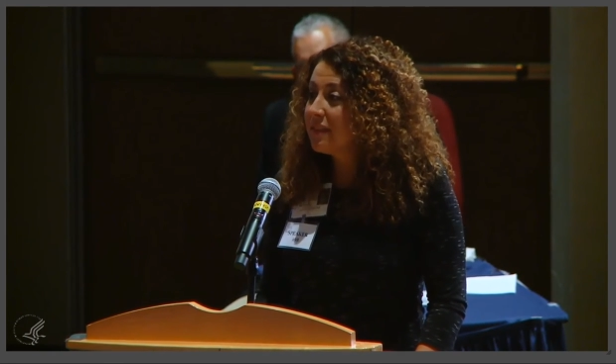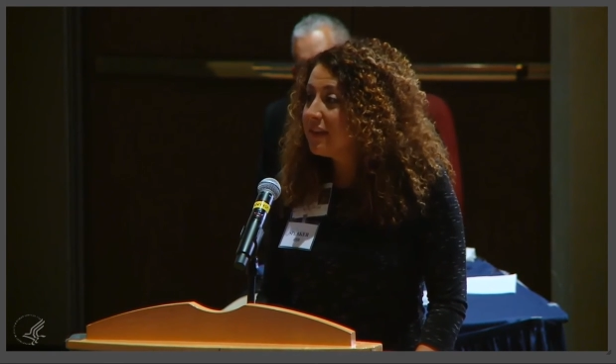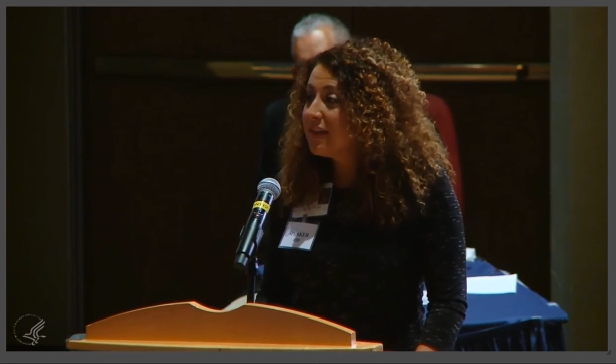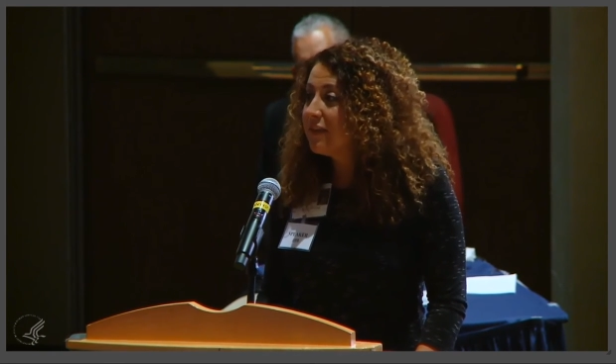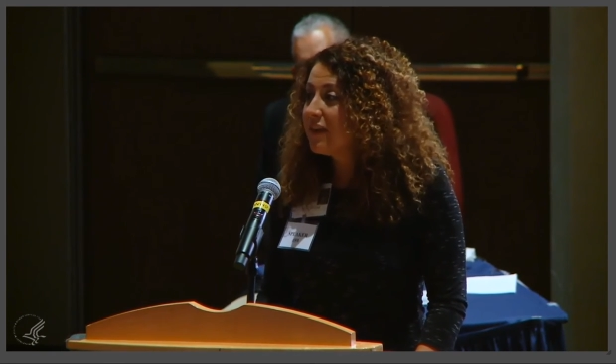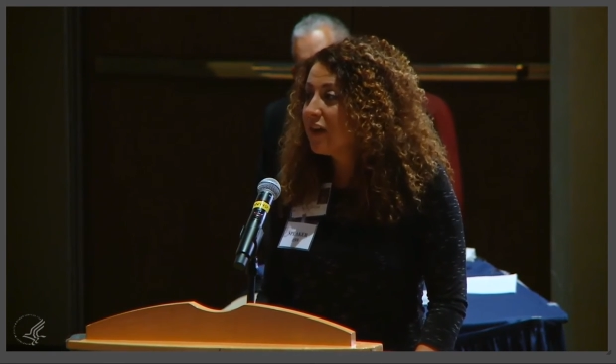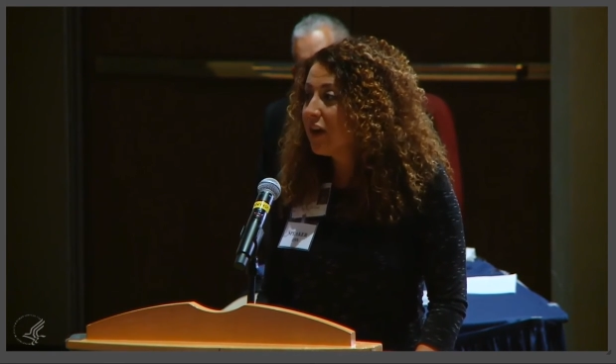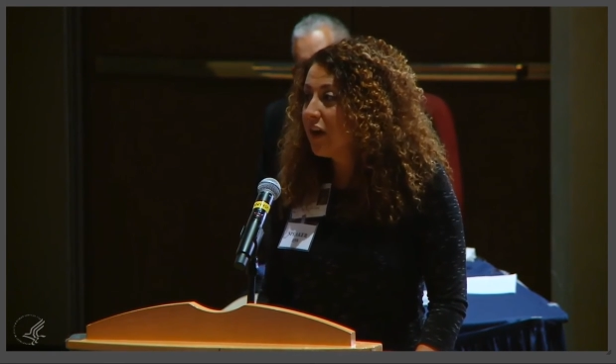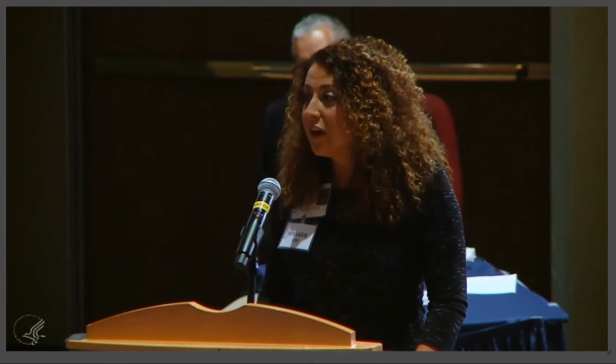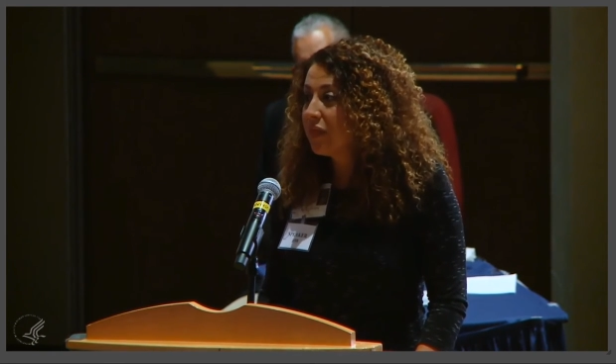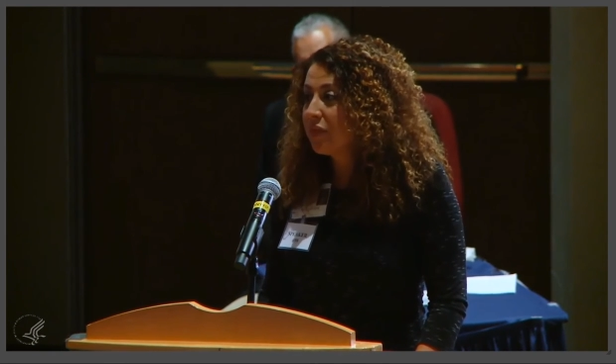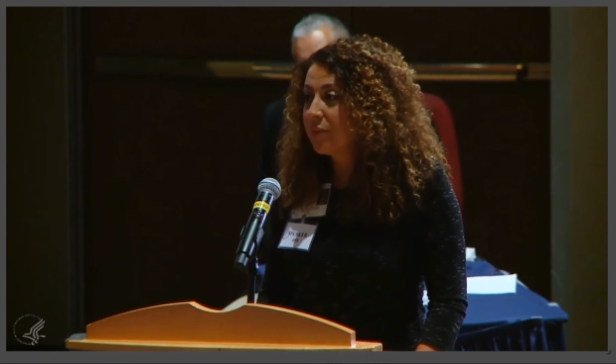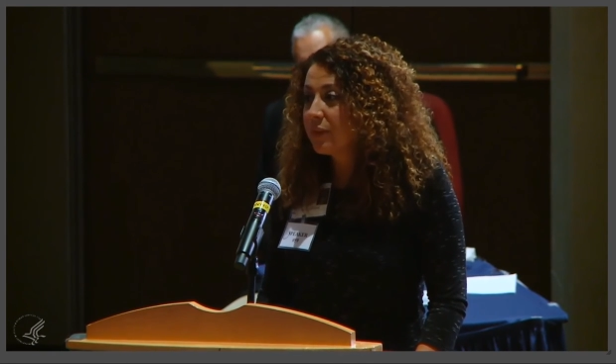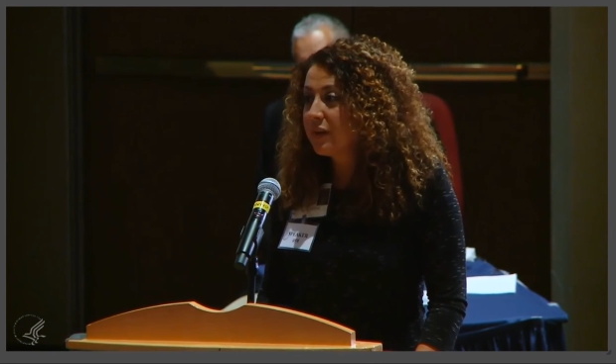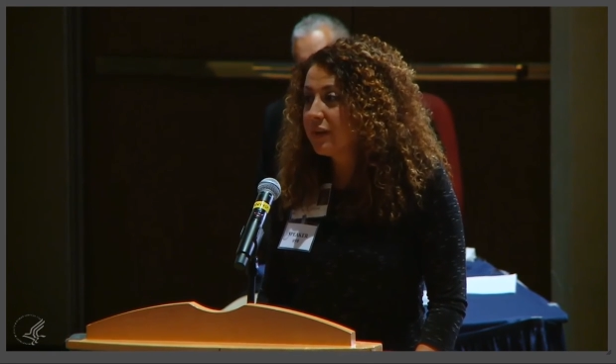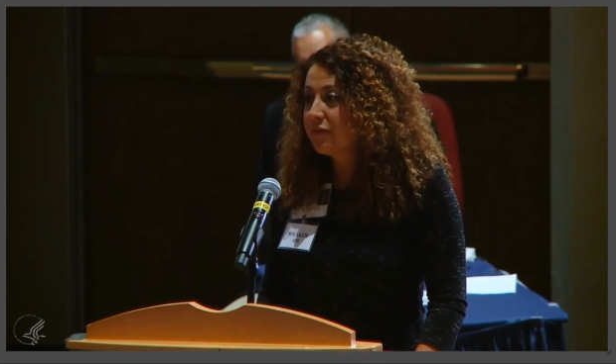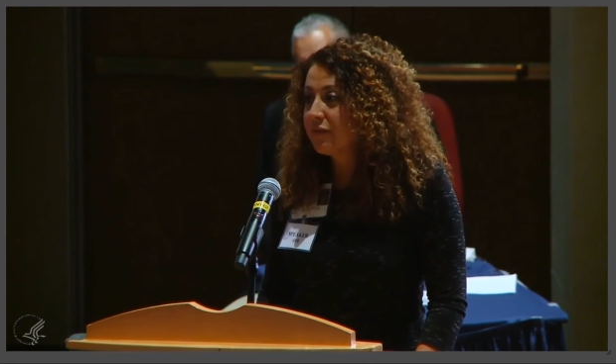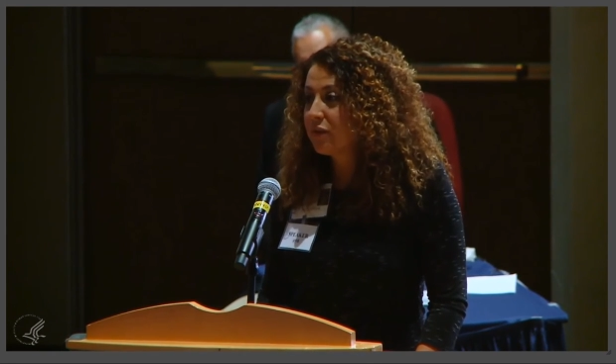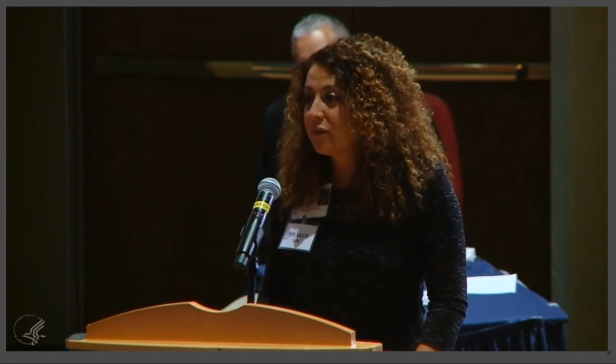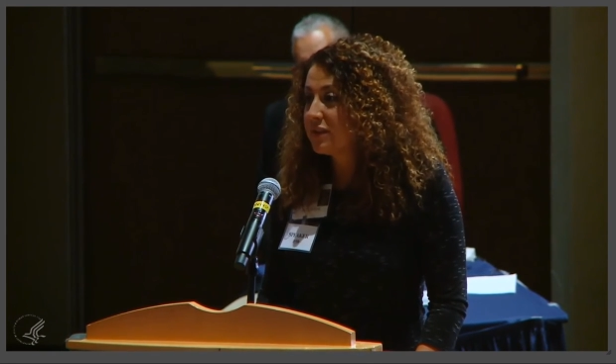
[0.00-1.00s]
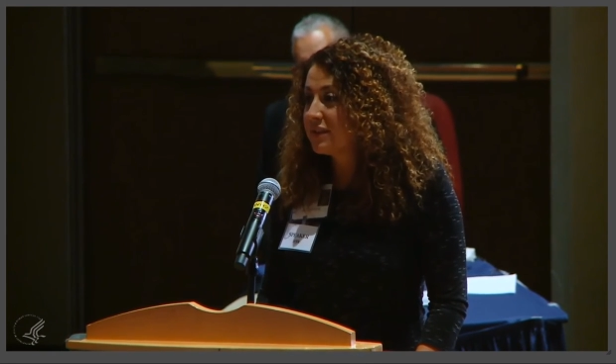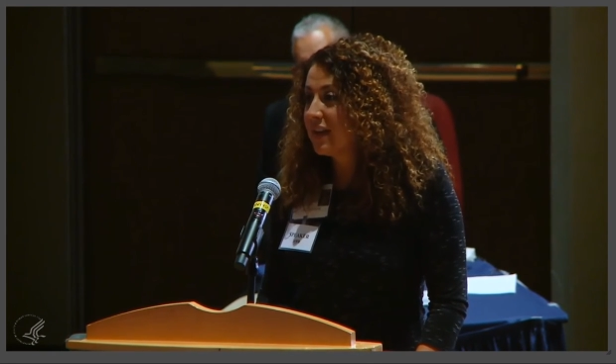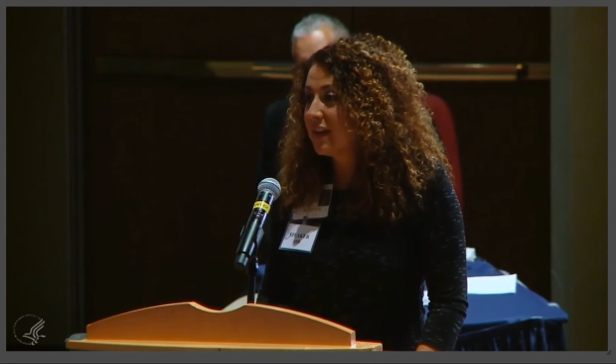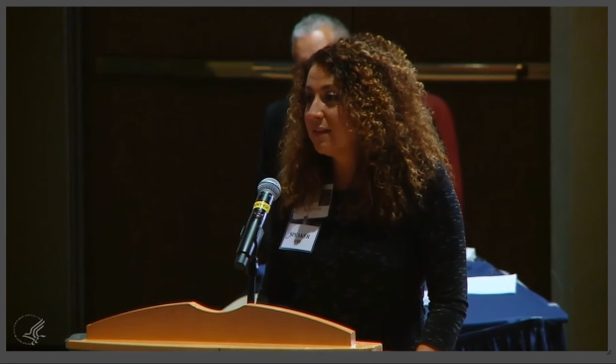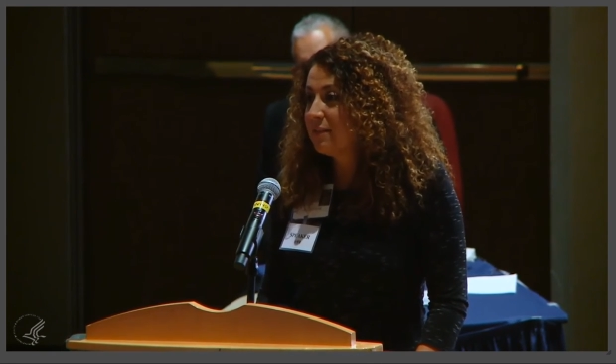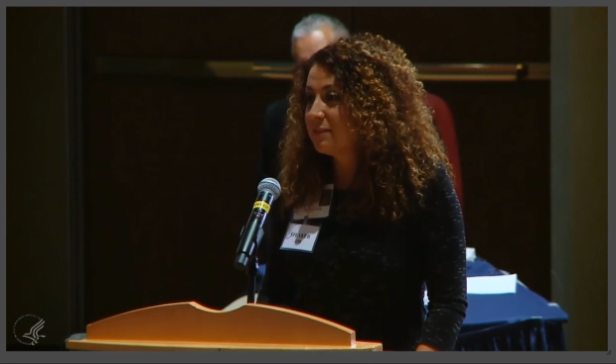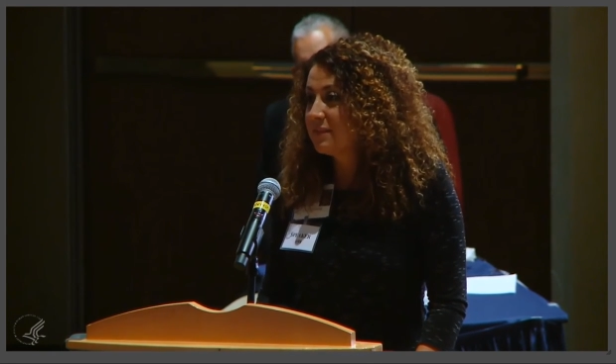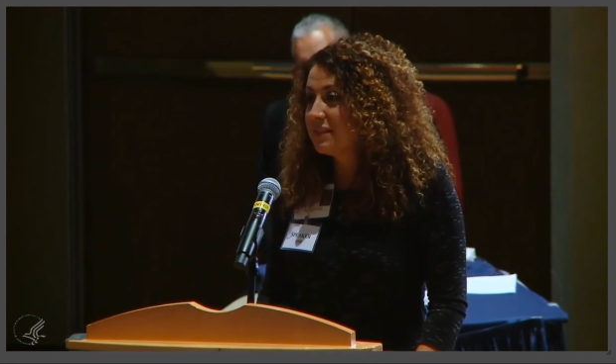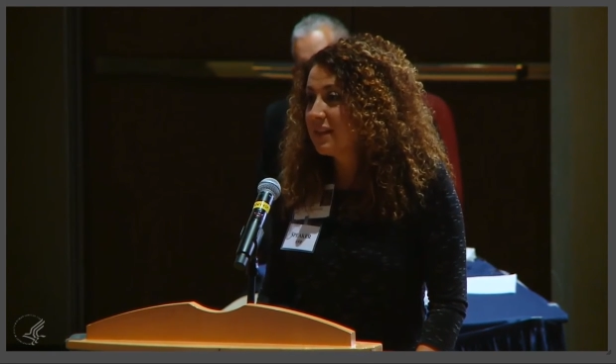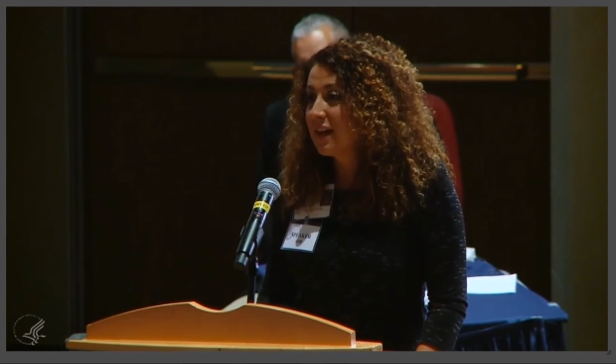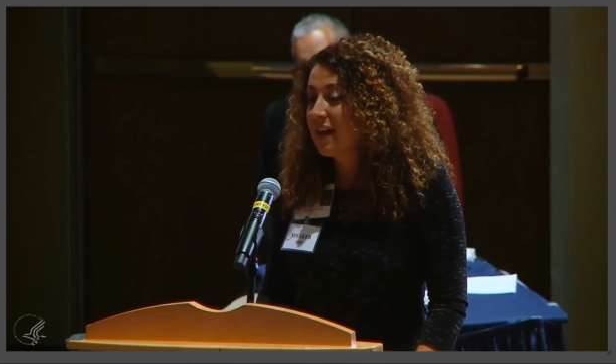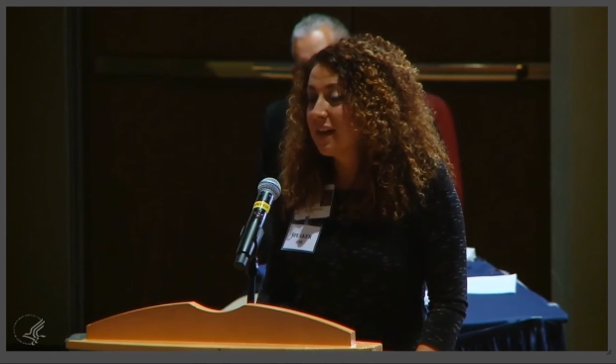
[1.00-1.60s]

living on 3 to 4 times